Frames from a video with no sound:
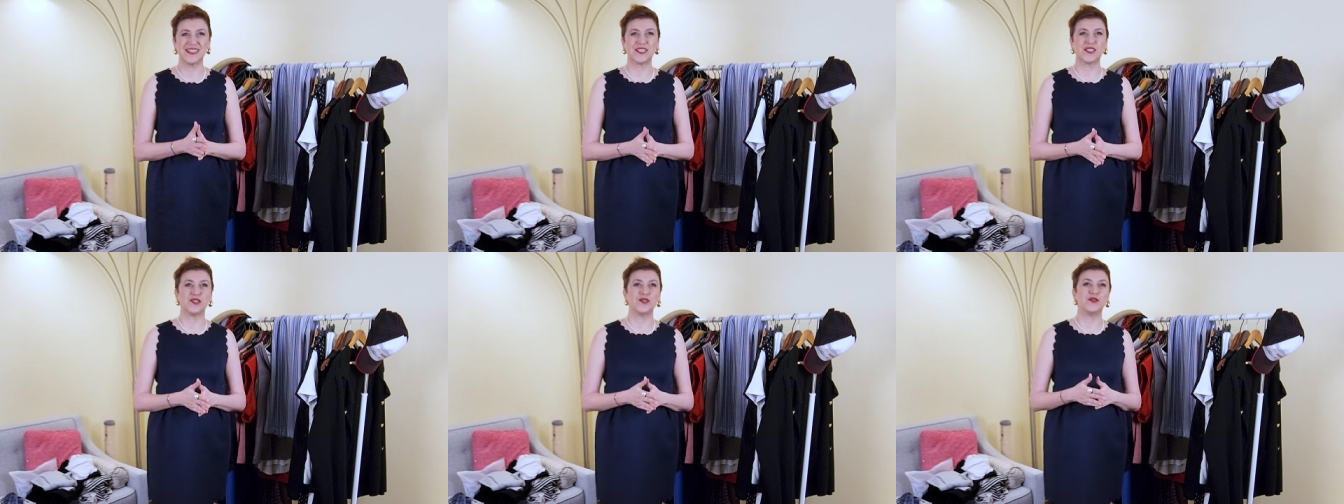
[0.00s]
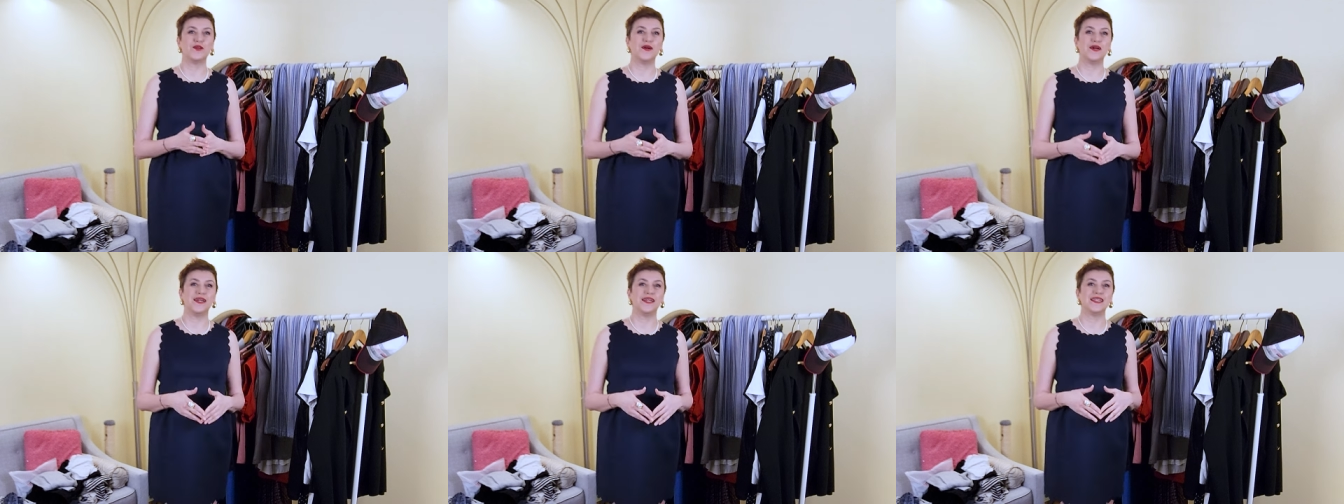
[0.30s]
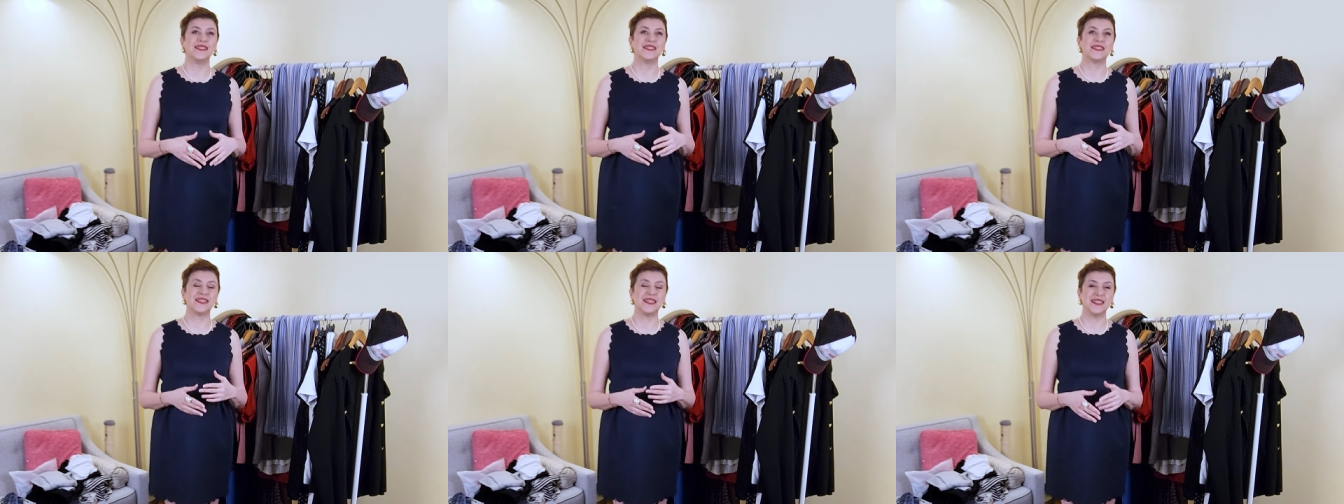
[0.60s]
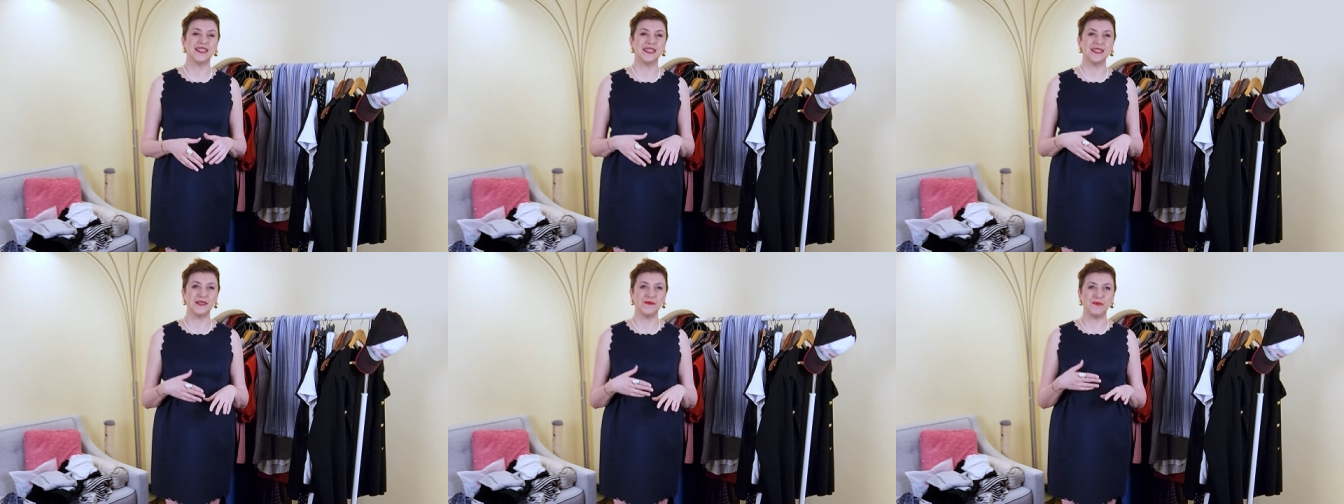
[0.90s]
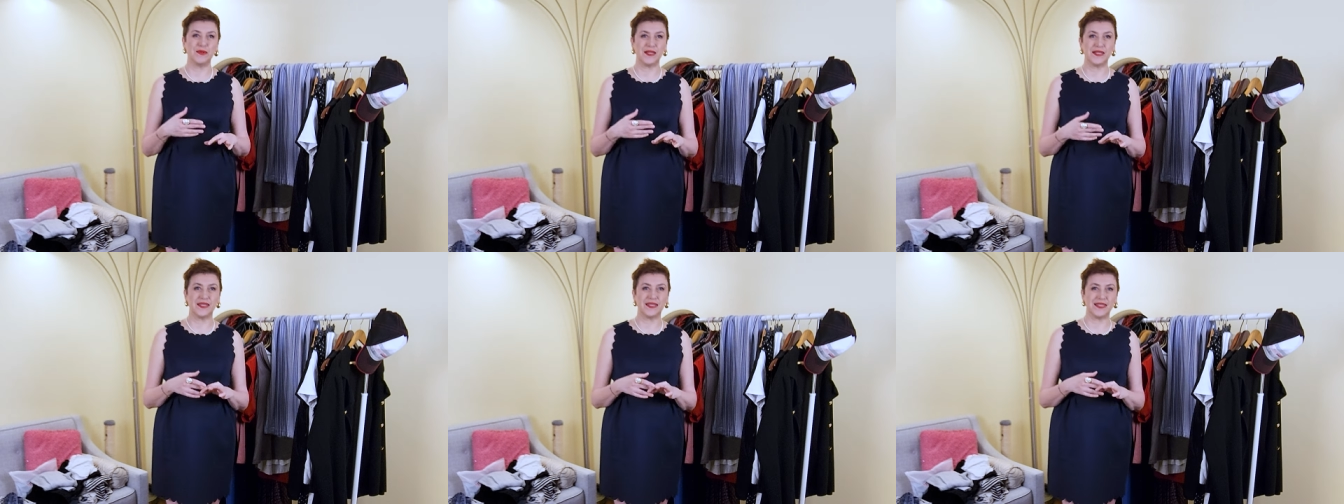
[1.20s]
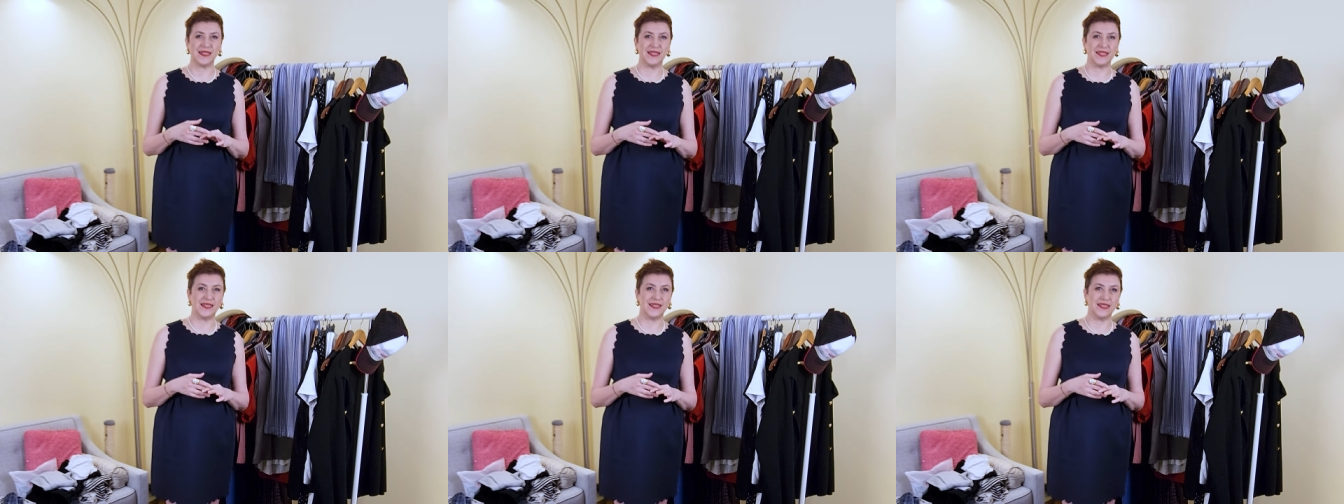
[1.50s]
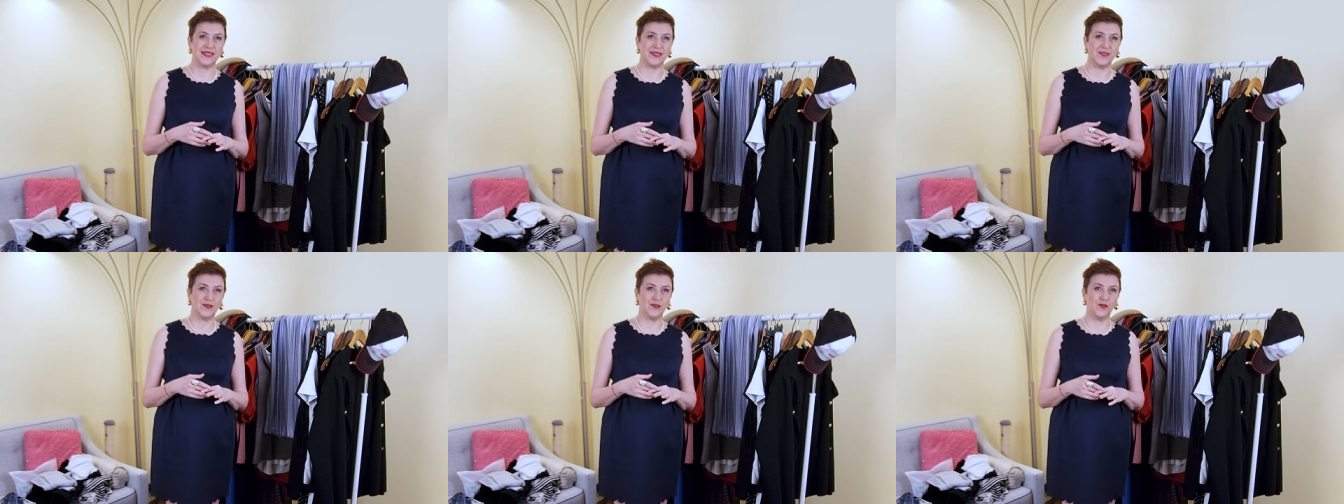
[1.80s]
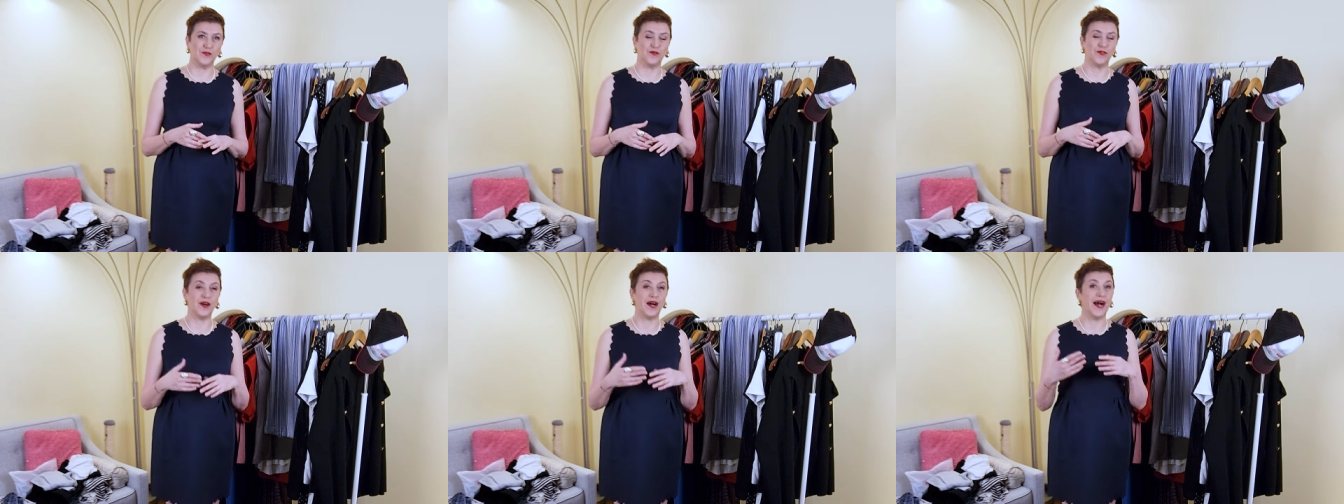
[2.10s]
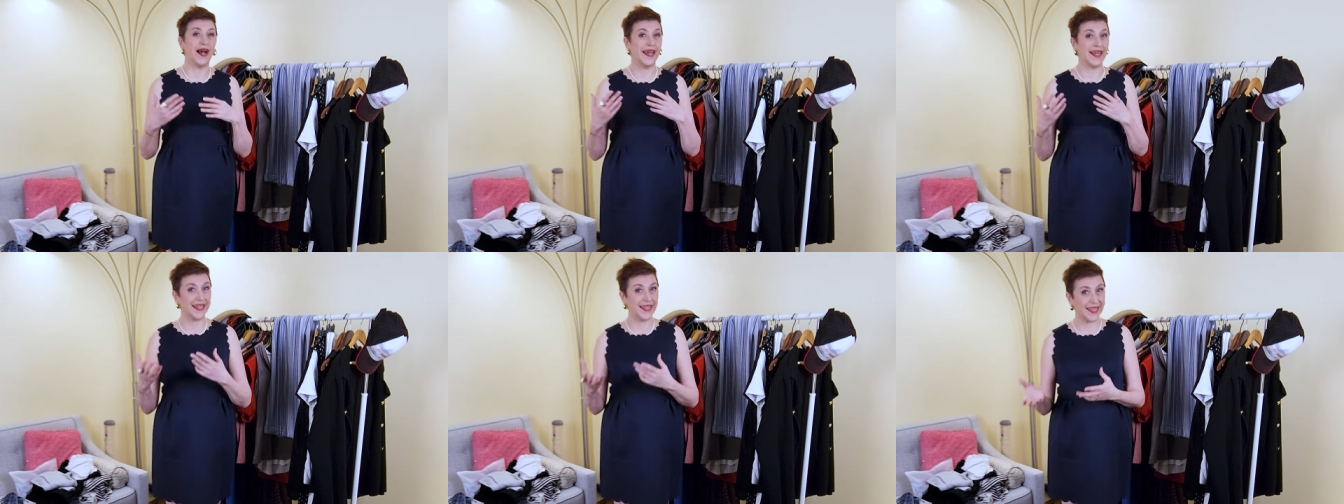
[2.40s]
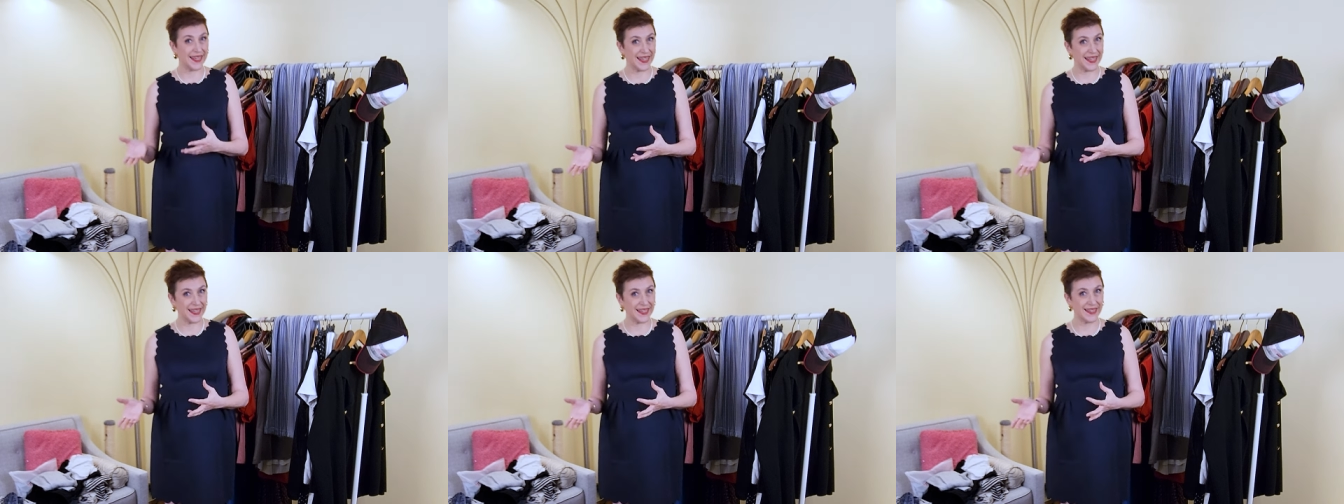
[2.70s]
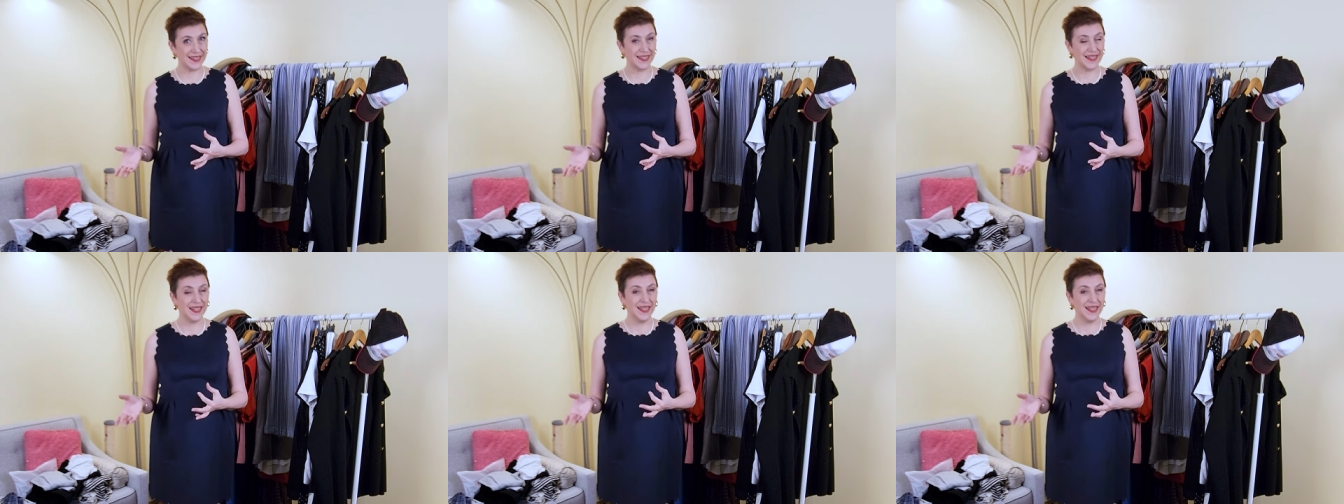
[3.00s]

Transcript: So it's a little bit uh, of hiking